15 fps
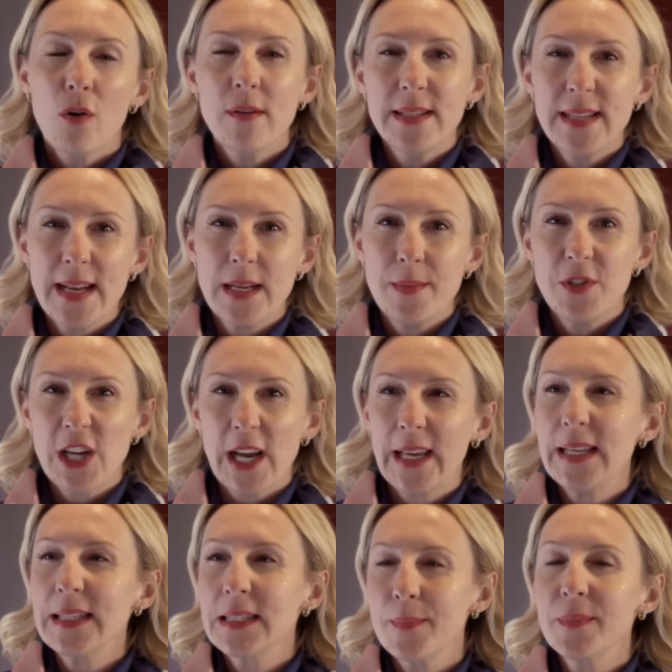or a denim
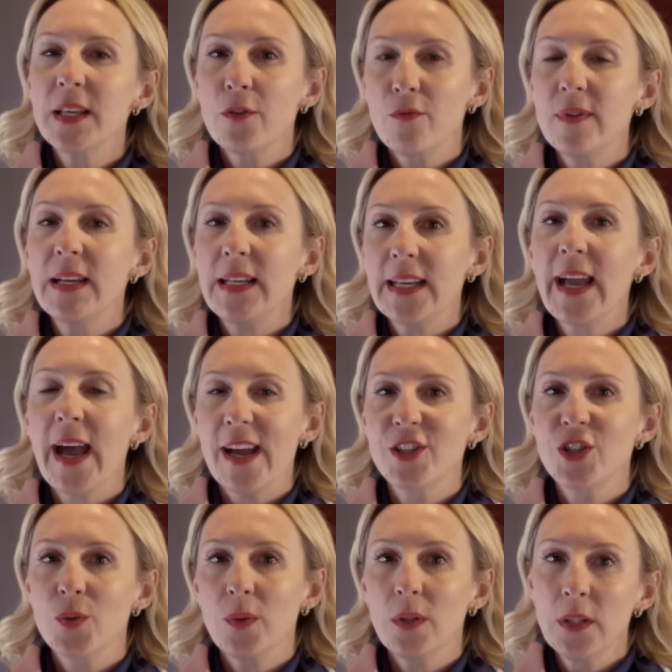jacket, something really
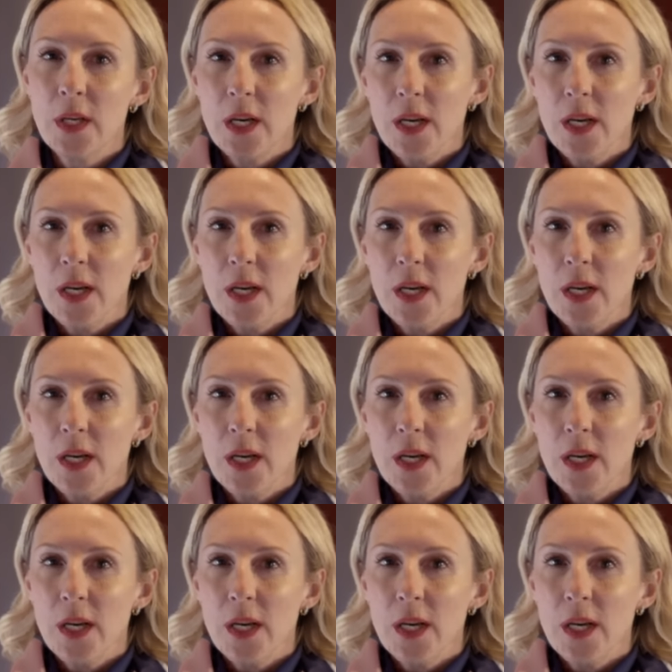casual.